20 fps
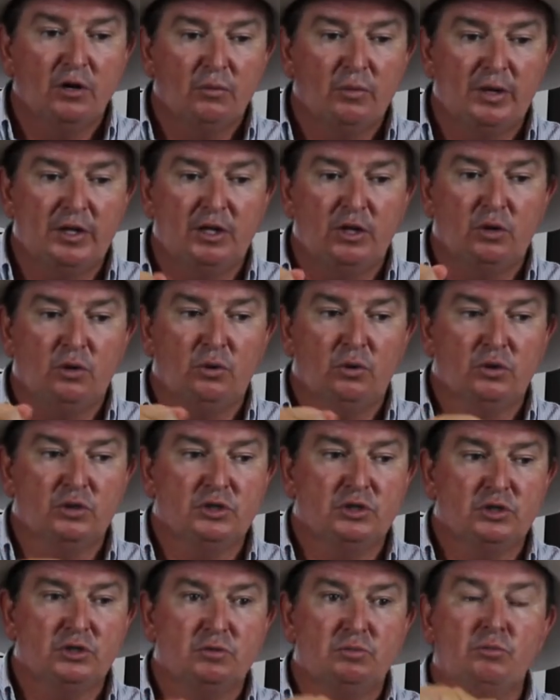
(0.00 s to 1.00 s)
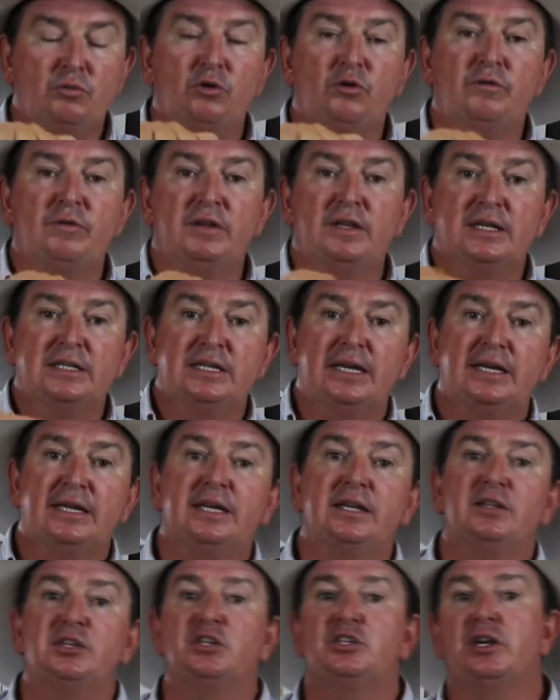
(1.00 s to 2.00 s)
When the horse is moving, they're
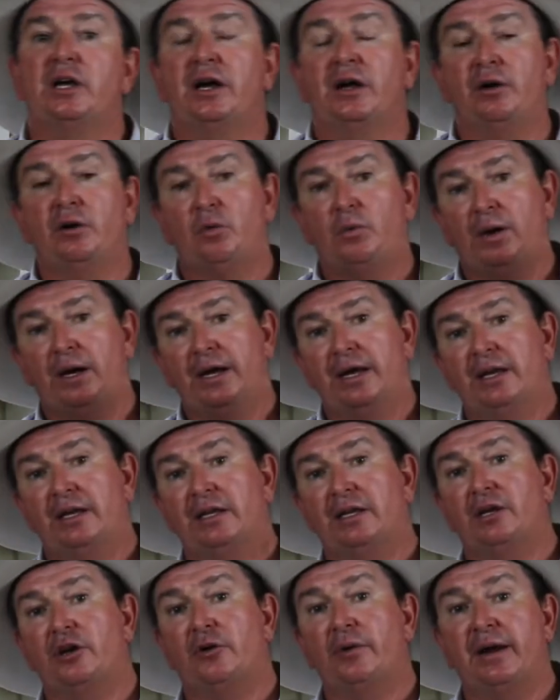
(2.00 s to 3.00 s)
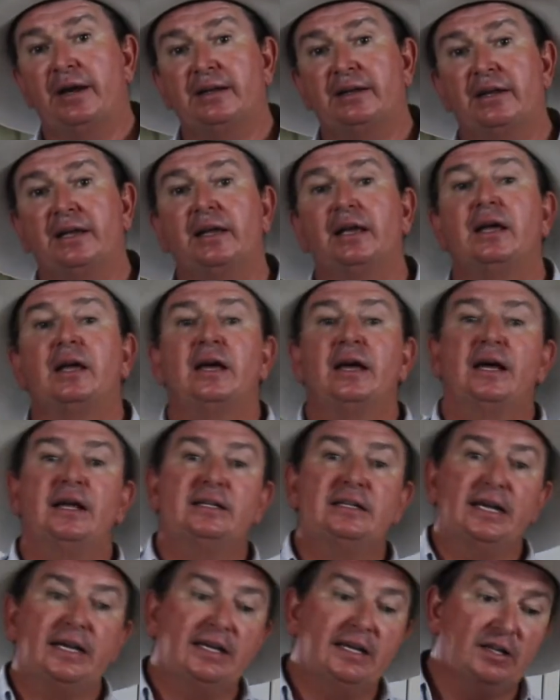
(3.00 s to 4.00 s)
taking the shower away and correcting, and
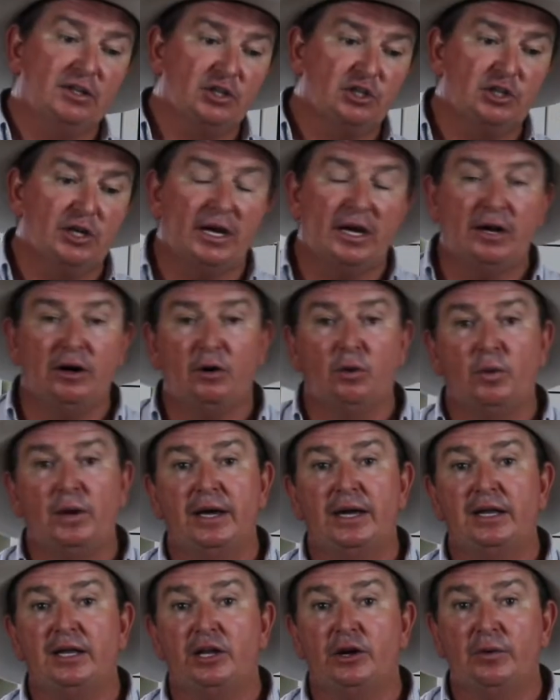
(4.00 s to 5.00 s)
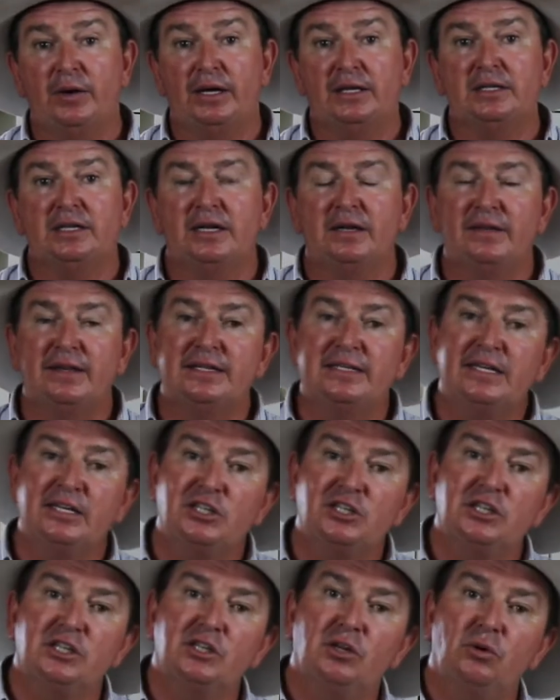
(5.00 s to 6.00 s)
taking the shower away and correcting, and they're
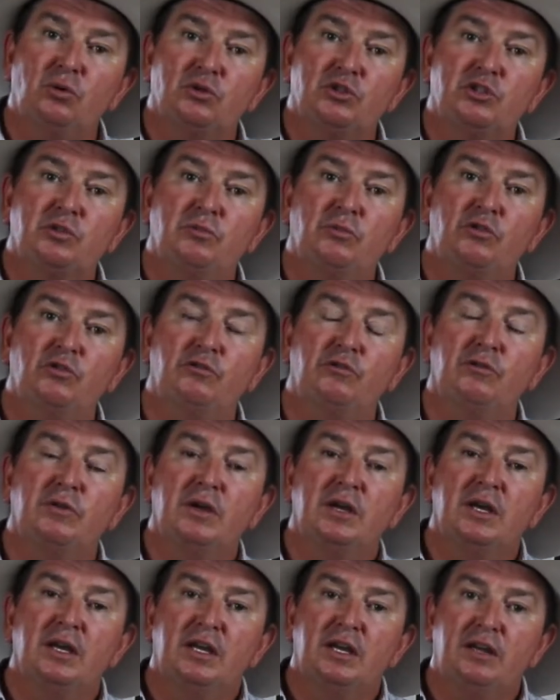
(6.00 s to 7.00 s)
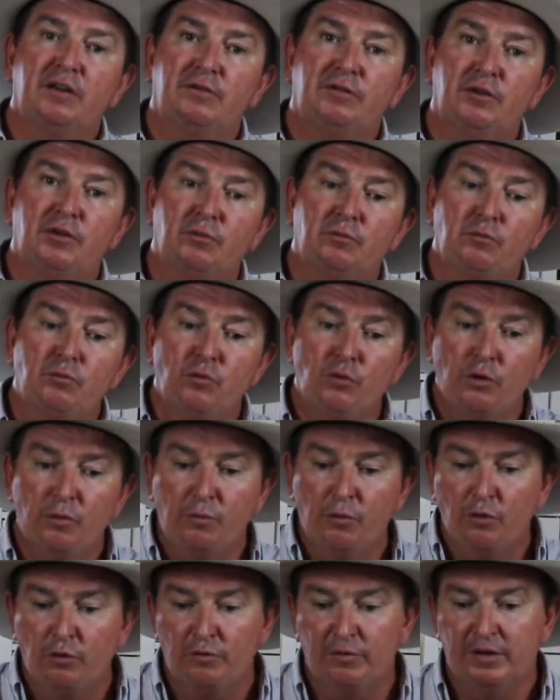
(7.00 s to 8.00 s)
teaching the horse to move. If you're
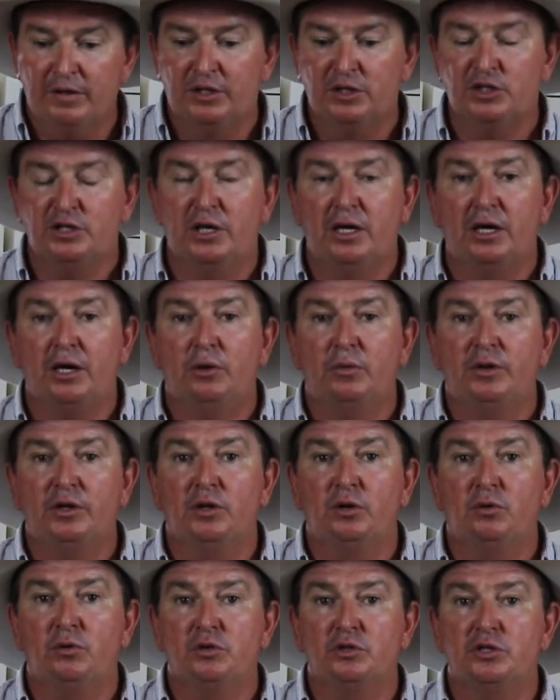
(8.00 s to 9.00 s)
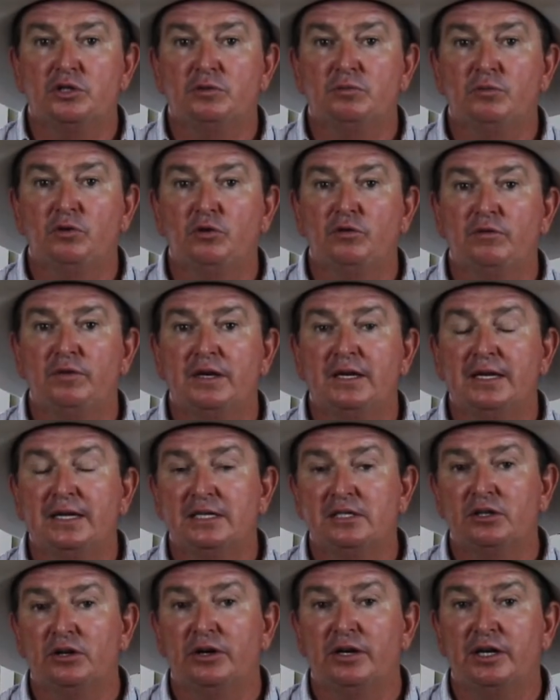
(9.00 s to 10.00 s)
removing the shower when the horse is moving,
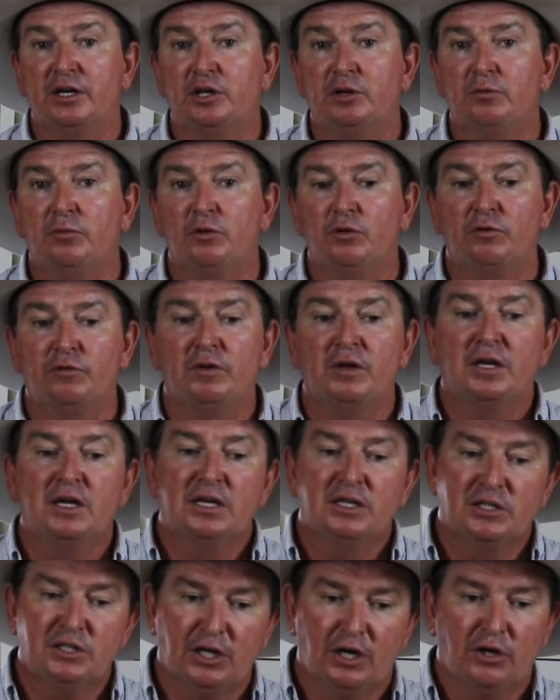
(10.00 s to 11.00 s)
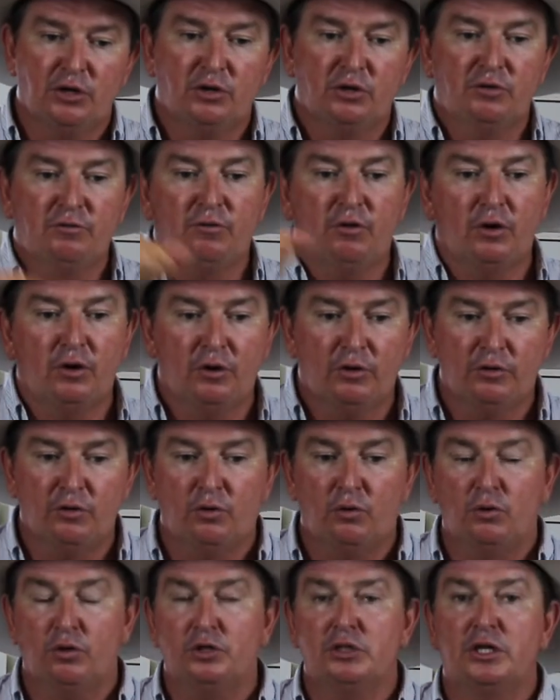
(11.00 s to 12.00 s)
he's learning to move. So you'd follow the
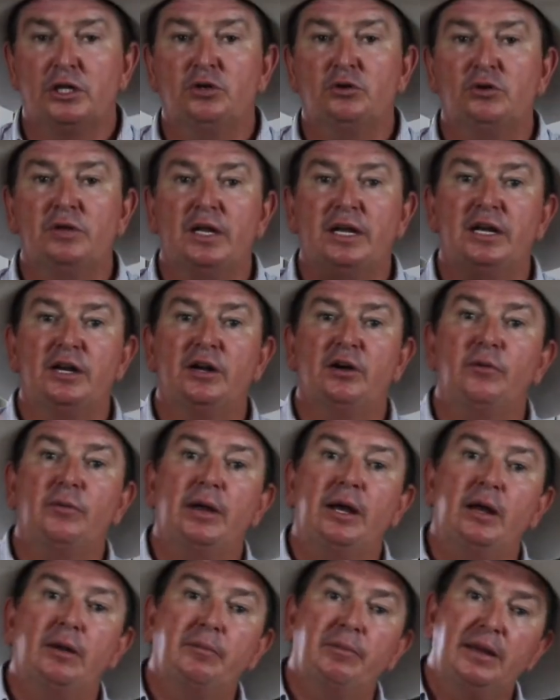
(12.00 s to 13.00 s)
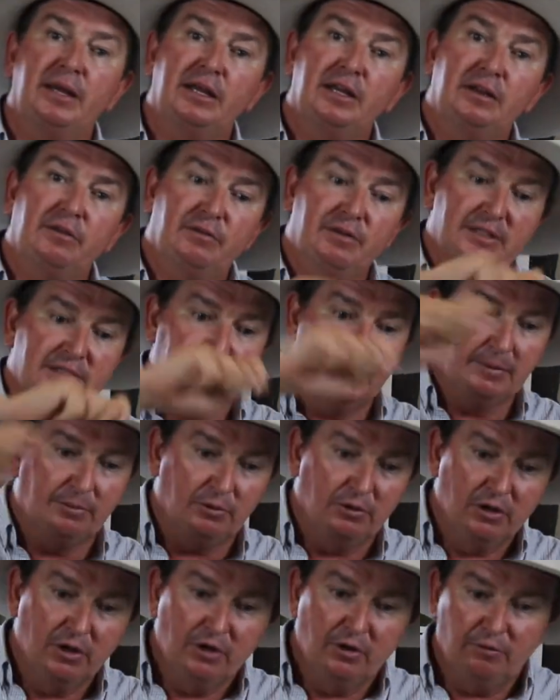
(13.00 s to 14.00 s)
horse. I do that in a round pen here, for
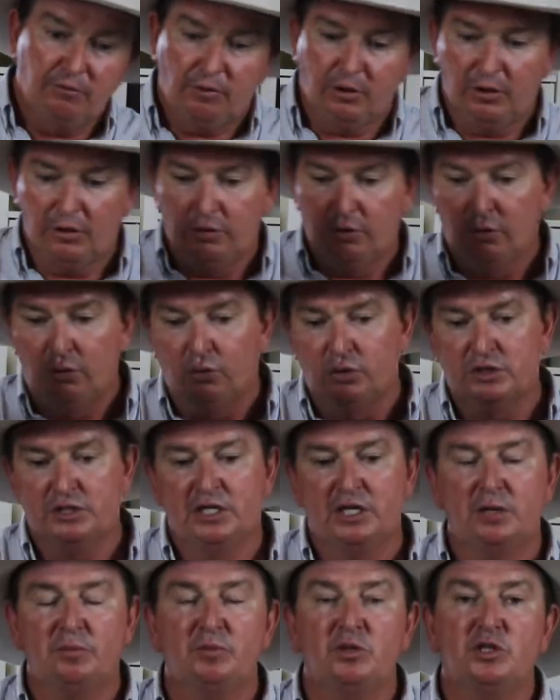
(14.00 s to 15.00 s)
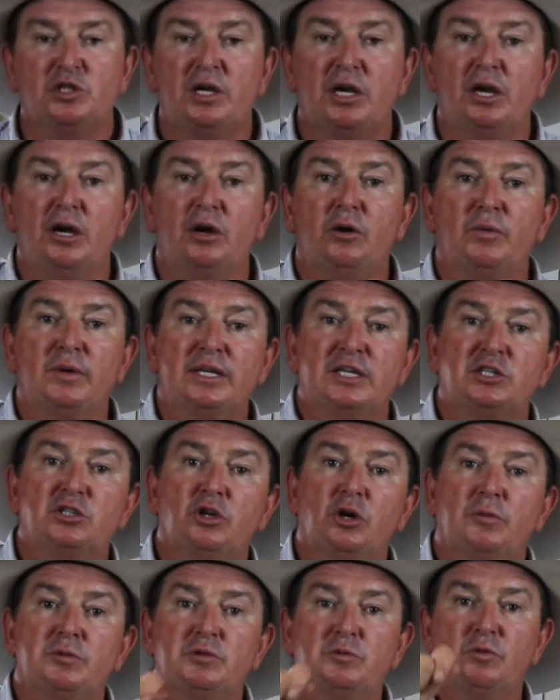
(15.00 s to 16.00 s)
example. Follow the horse, keep the shower. When he
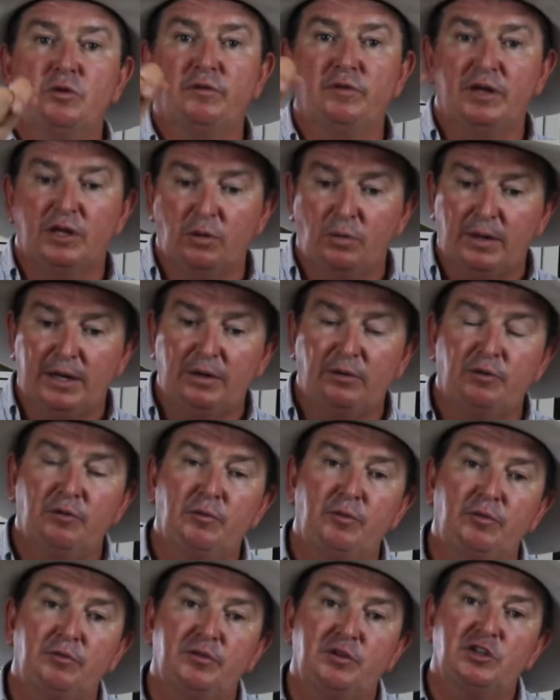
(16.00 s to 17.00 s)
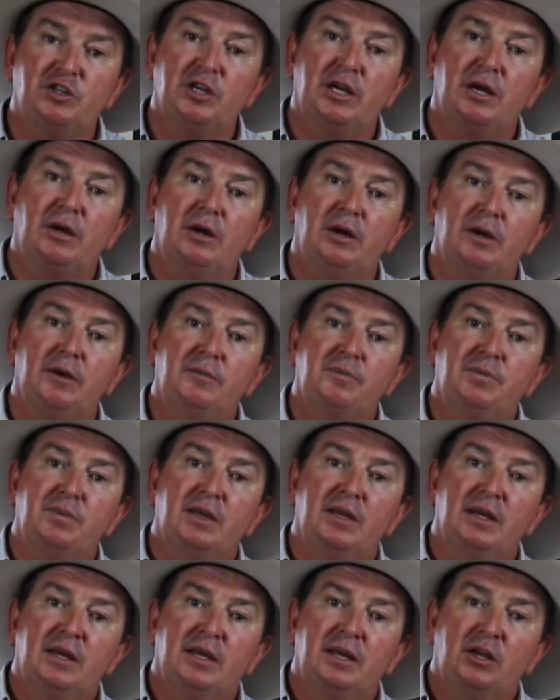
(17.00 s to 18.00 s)
stops moving away, remove the shower.
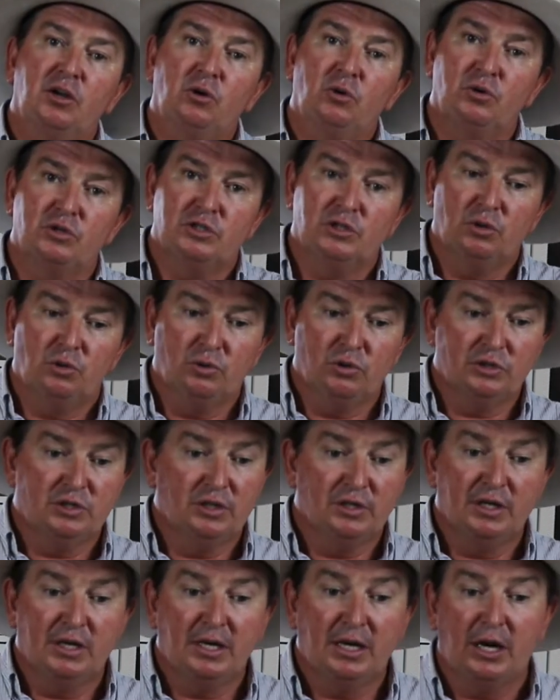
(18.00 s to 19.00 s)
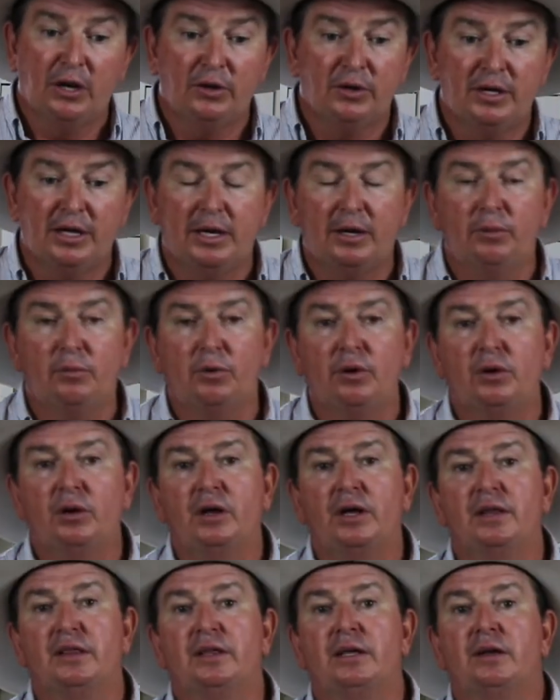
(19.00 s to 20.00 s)
Cause the horse to think, okay, well,
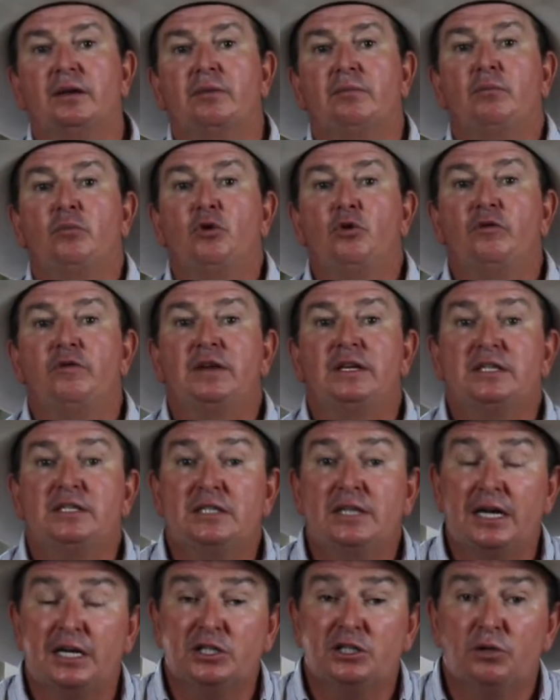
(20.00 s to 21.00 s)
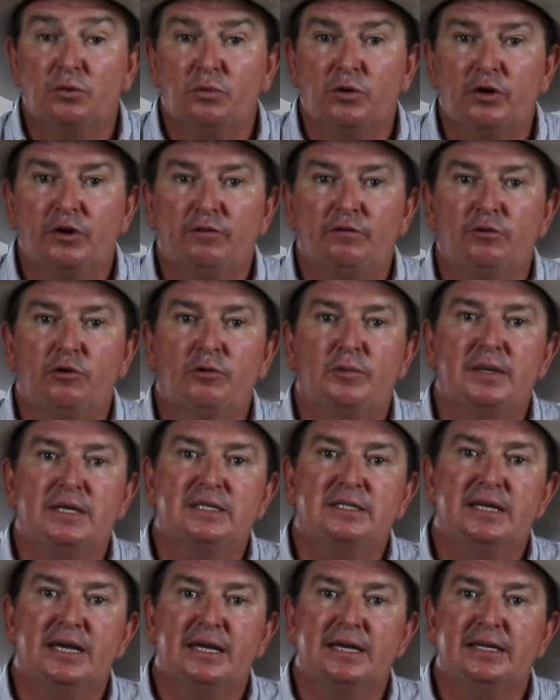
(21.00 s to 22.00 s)
I think moving doesn't work for me,
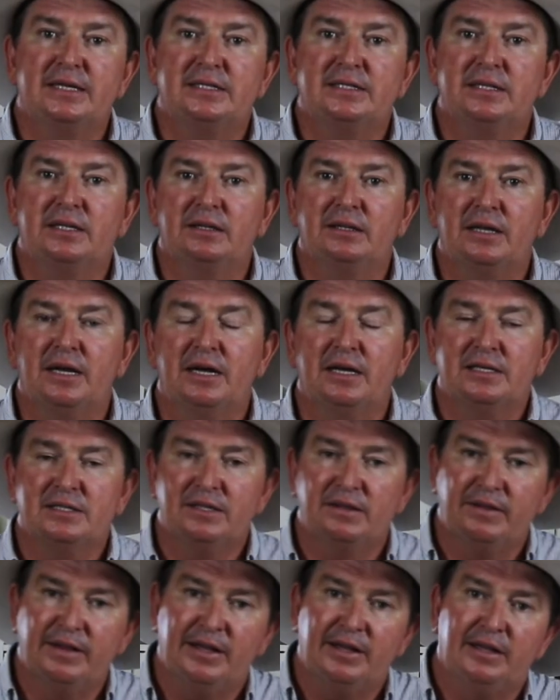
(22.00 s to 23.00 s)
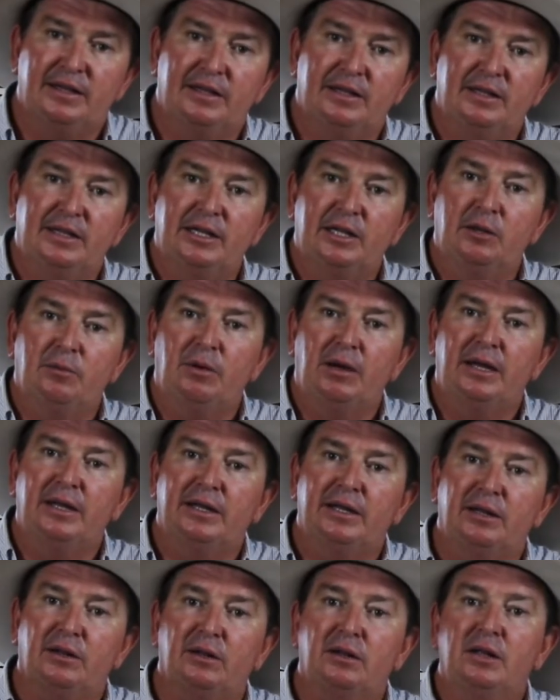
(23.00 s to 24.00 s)
standing still does. And then little by
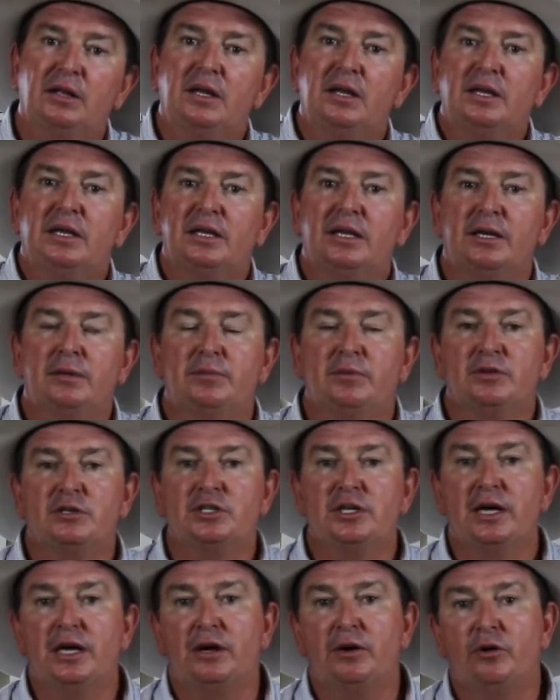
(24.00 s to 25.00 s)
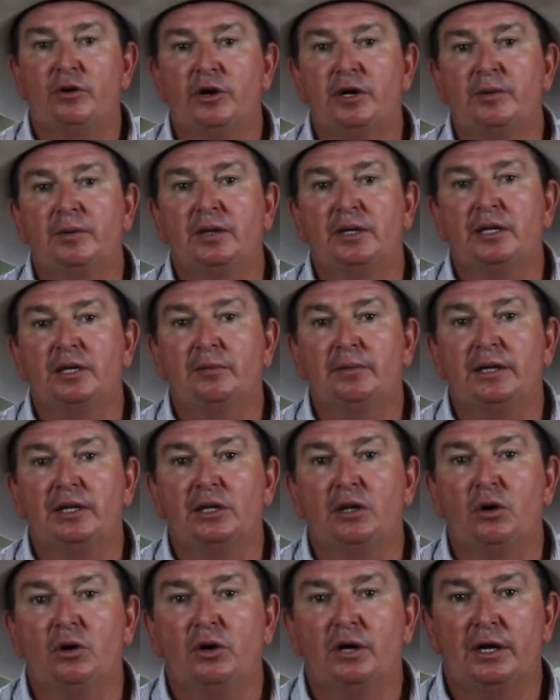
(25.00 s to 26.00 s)
little, keep the shower on him a little bit
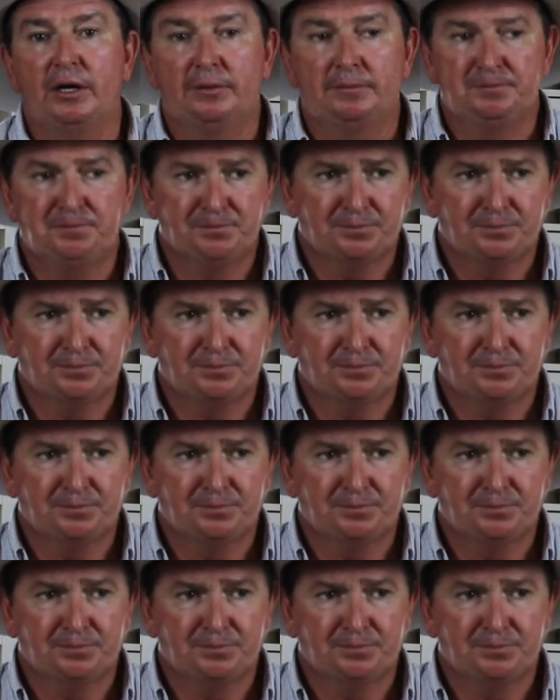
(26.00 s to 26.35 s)
longer.